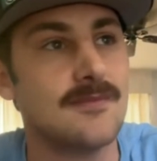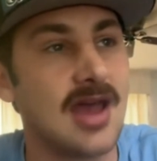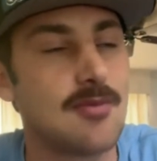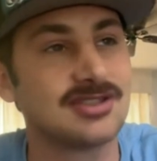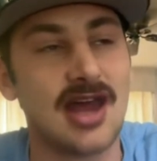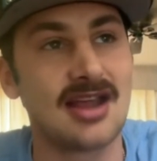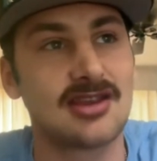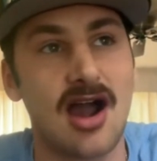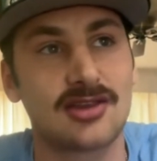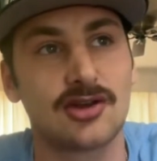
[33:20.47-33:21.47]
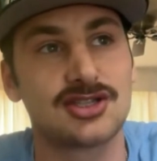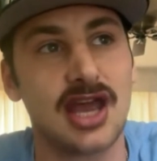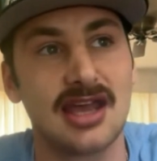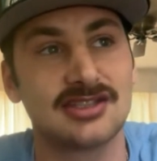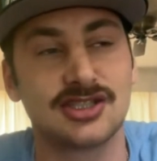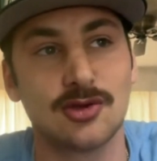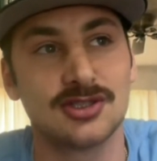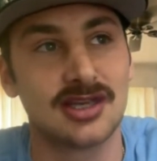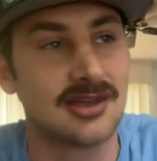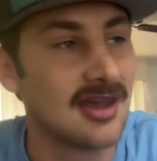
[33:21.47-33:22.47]
it was not Dr. J,
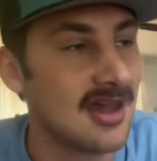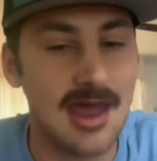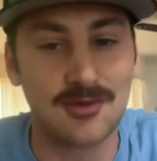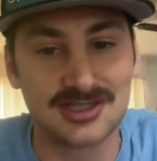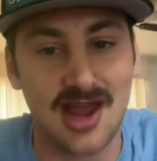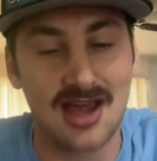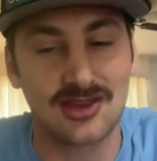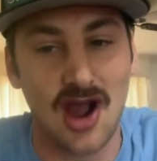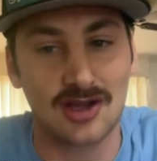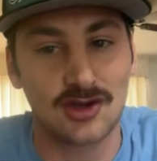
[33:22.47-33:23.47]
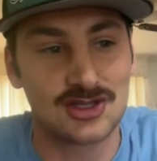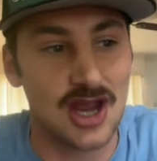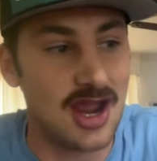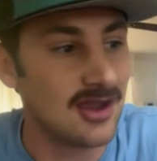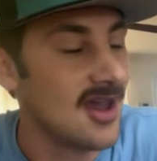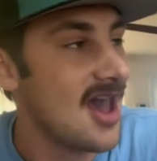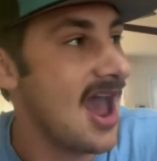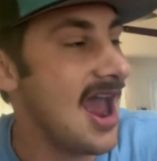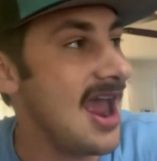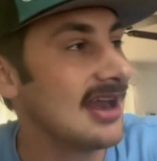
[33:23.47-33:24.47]
Susie. It was not Dr. J.
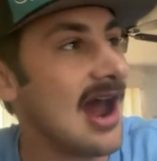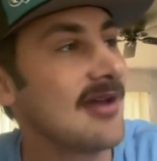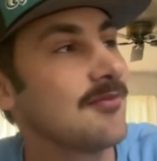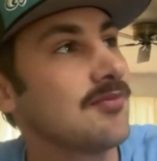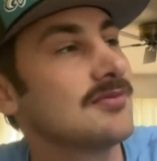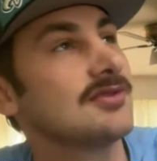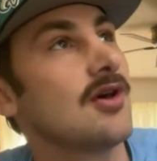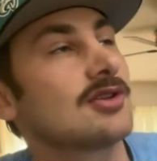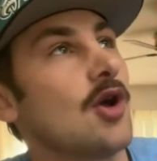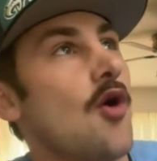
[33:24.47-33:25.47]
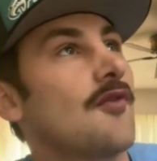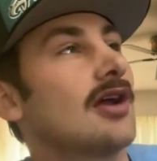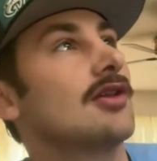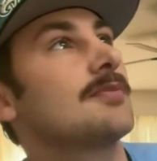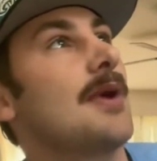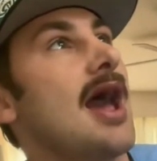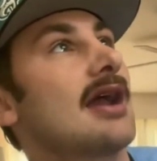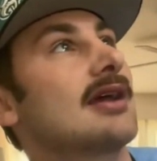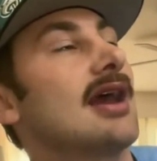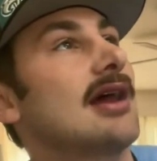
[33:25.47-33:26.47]
And I looked
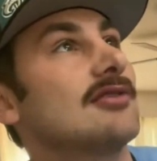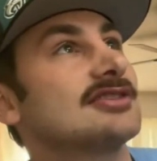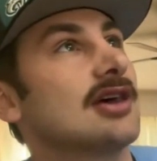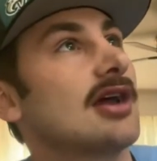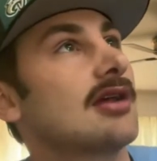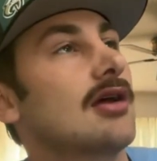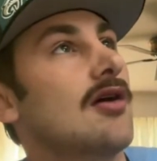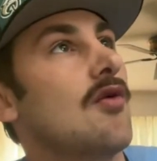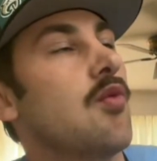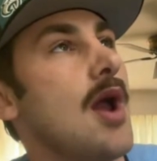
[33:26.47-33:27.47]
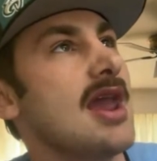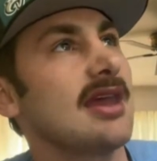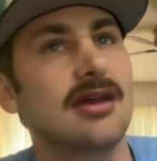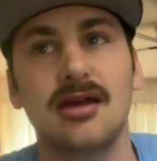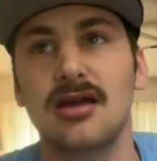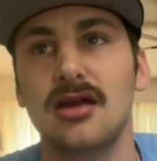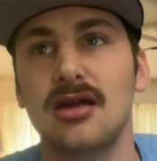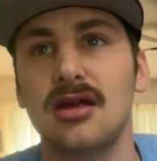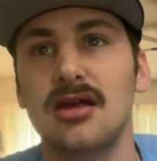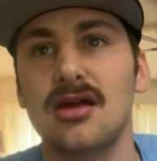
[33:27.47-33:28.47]
back, and I was like, wait,
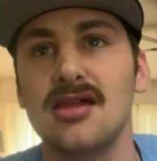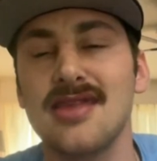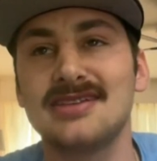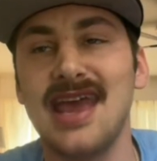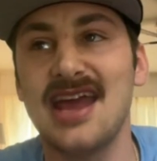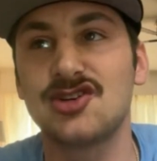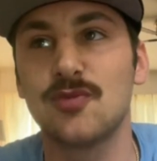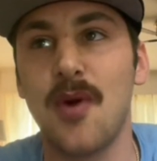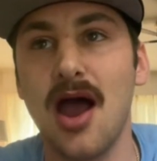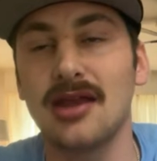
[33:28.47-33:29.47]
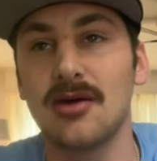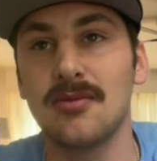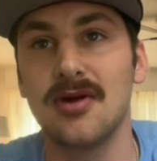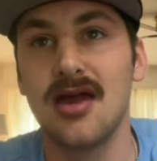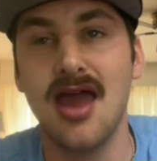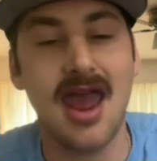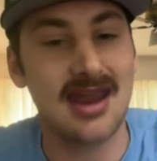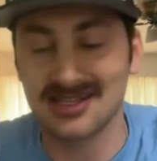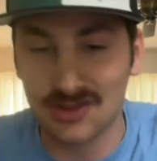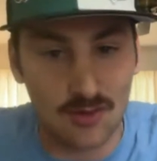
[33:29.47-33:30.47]
that's Andrew Bynum. And
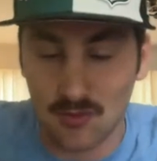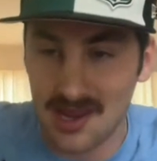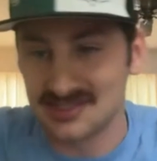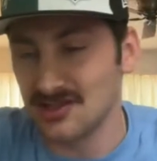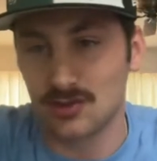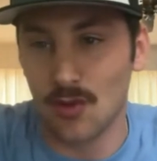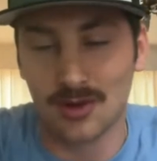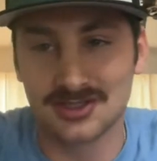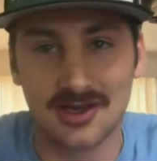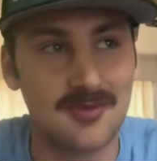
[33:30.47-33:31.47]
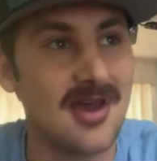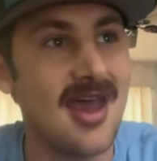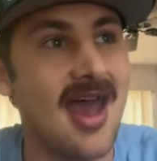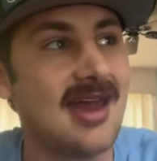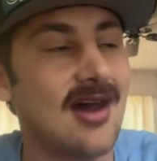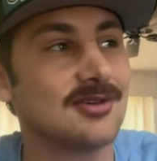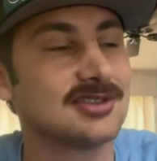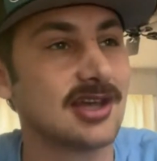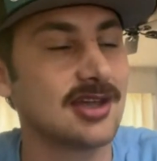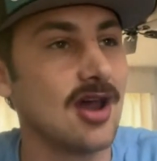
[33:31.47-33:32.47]
I started racing towards him. And I
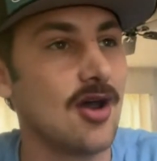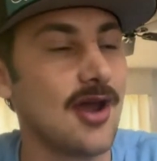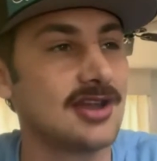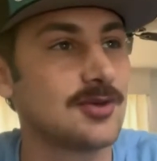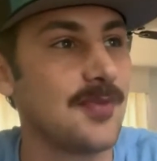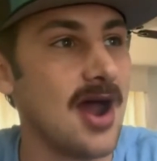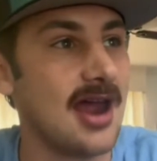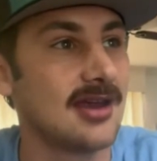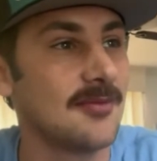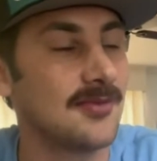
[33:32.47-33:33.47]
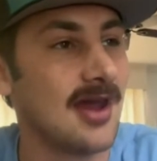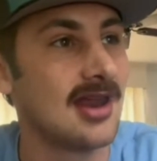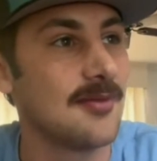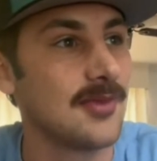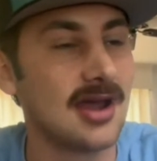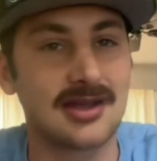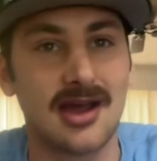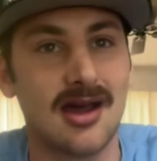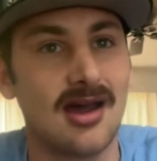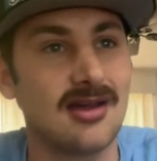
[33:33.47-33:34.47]
was like, yo, Andrew Bynum. And I'm like,
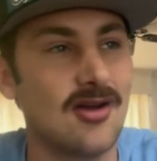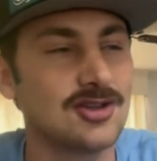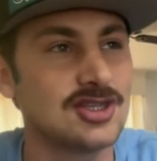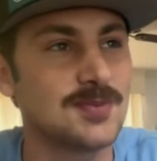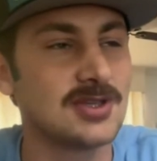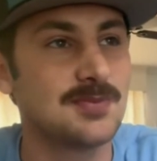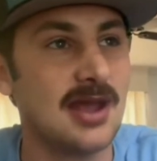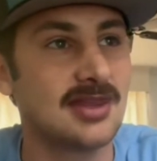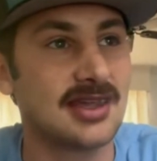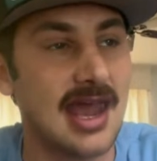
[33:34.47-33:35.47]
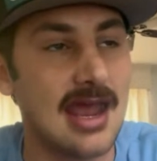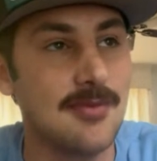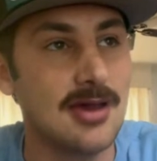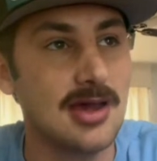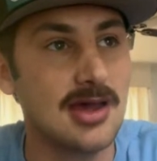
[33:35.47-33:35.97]
aren't you supposed to be at the game?